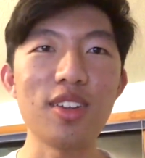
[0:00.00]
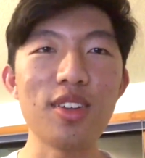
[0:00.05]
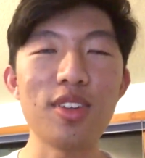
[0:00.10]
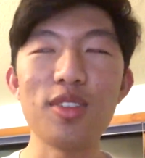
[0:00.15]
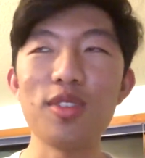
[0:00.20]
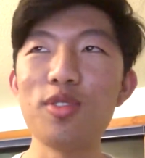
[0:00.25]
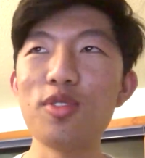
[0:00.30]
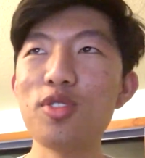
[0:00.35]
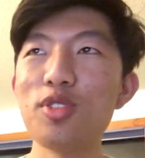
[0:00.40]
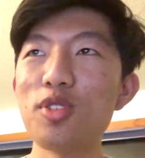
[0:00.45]

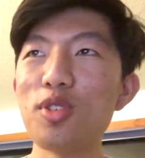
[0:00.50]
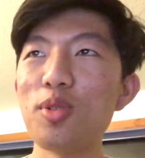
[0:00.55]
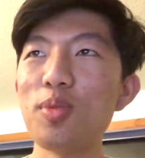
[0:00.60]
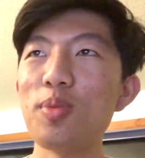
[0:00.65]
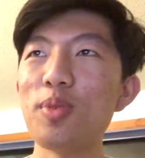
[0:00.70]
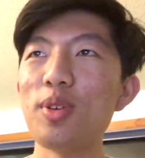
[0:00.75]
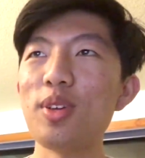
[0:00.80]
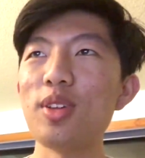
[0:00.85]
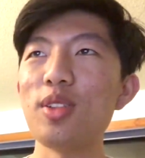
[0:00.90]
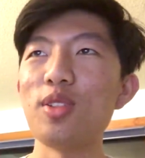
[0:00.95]

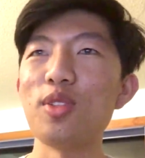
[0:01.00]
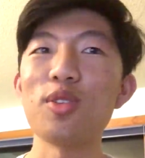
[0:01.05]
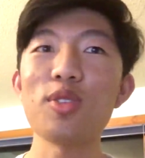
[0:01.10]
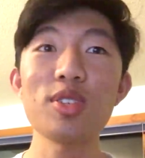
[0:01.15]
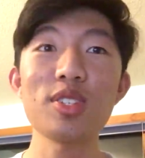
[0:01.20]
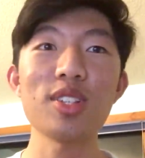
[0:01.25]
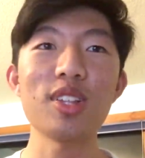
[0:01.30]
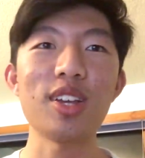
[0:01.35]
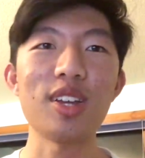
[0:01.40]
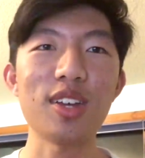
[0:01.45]
YouTube
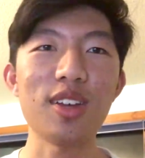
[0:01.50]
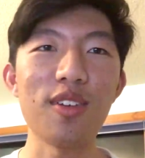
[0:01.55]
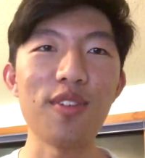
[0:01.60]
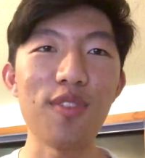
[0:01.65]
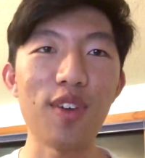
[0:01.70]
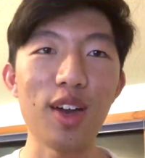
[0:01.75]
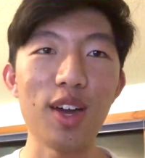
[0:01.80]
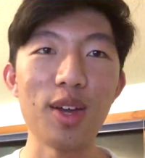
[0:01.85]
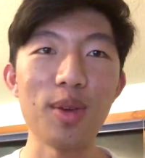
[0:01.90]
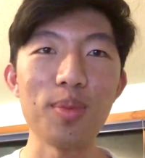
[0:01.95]
looks like a
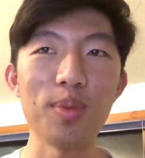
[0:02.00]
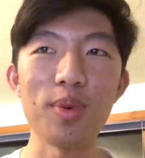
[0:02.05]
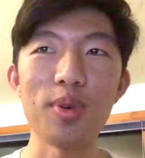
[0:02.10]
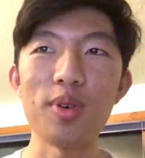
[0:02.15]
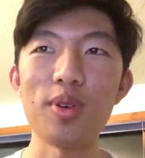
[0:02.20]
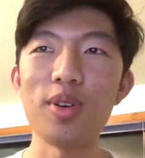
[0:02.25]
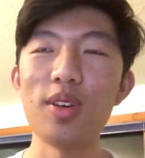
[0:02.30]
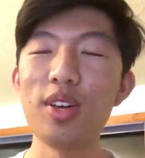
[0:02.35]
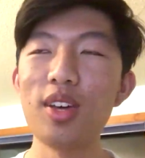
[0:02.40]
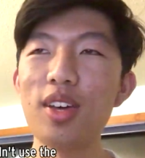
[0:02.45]

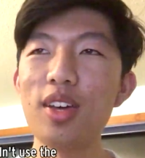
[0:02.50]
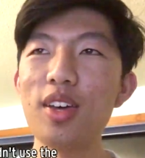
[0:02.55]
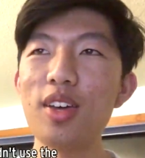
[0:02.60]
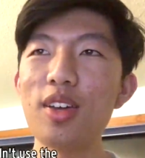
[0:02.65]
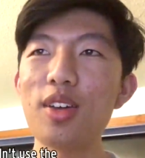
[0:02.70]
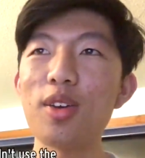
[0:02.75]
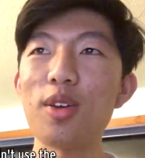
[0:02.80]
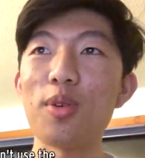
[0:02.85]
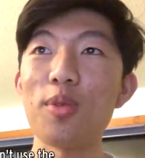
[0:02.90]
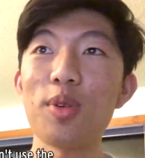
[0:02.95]
viable
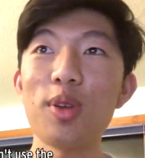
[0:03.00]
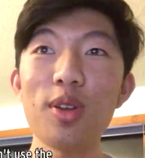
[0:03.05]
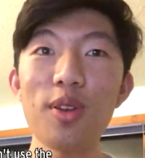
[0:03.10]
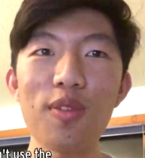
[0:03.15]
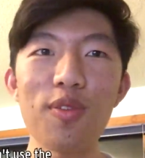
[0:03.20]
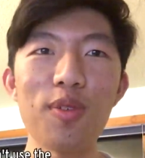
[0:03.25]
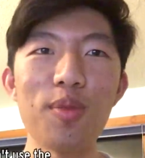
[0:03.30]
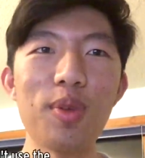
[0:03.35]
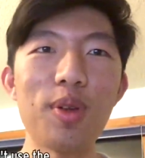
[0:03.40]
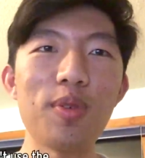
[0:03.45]
career
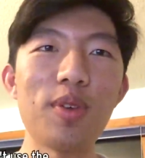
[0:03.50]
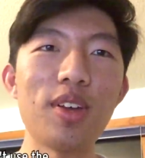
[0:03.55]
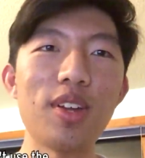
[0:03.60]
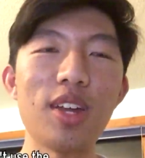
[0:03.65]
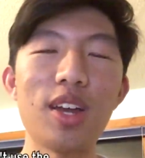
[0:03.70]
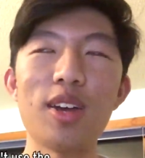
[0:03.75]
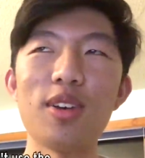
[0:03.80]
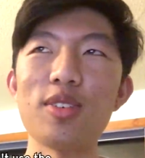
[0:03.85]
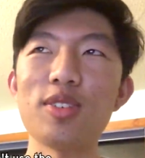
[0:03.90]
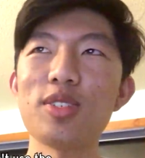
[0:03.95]
for me right now.